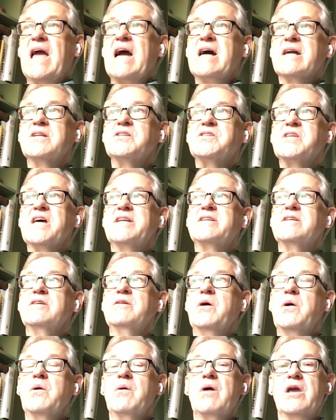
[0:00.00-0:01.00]
And said,
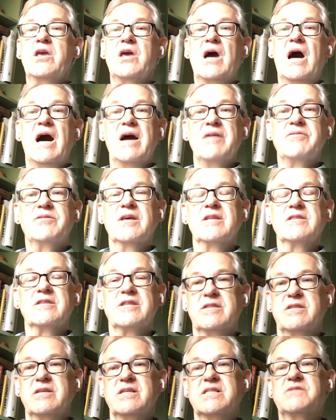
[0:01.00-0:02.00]
you know, I
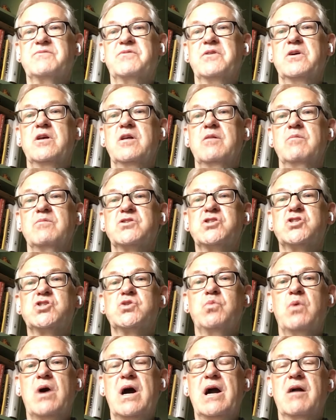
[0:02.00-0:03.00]
think this film
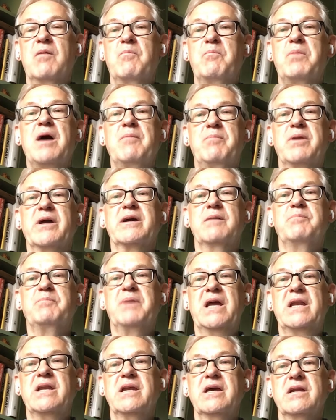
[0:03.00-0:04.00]
swung public
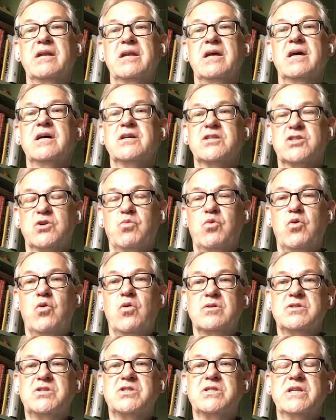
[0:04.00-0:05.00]
opinion
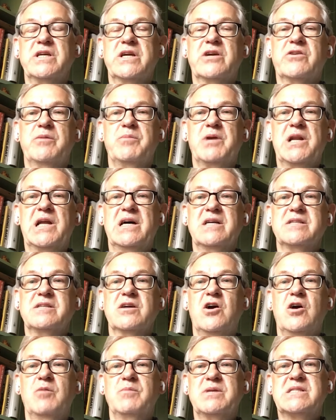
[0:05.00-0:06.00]
towards
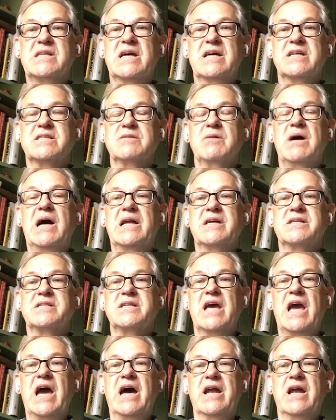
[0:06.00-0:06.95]
decriminalizing homosexuality,